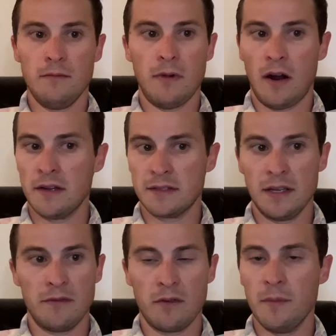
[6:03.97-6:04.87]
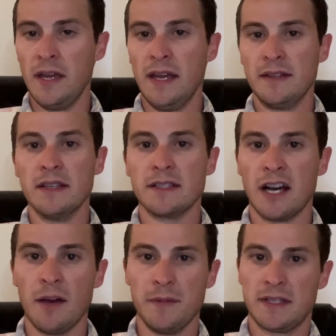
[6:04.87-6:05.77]
Honestly, for me at this
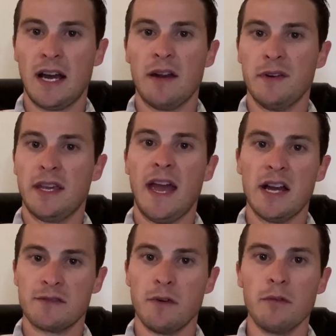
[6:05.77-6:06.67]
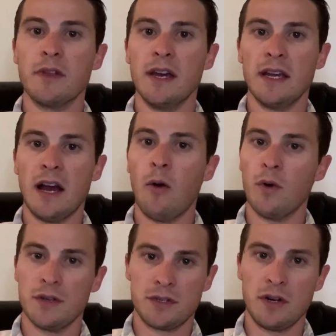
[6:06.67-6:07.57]
time, it's kind of a cash flow thing. I
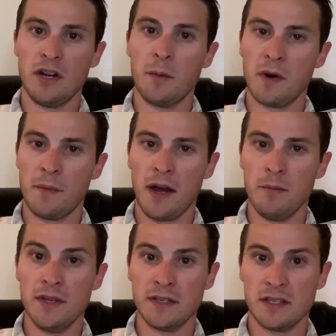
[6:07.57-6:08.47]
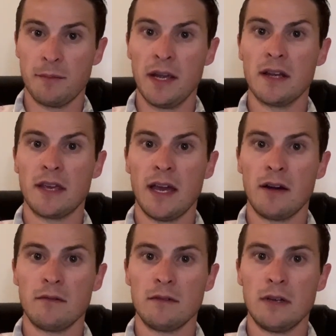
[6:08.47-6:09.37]
want a certain number in my business bank
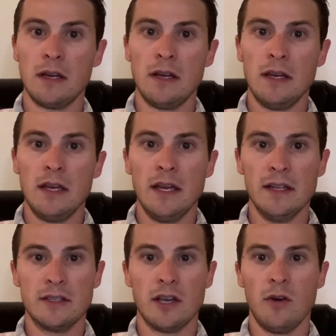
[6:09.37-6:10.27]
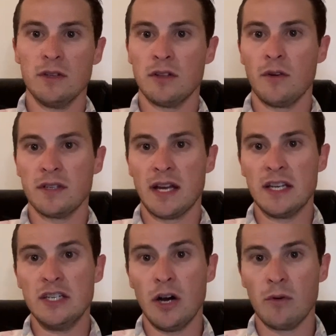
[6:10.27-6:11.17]
account. And so as long as I
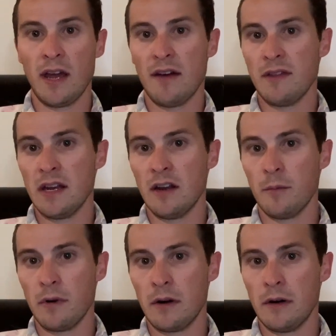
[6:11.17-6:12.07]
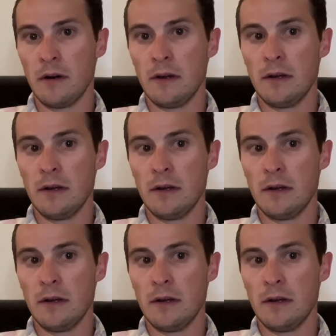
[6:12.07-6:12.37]
don't have that number,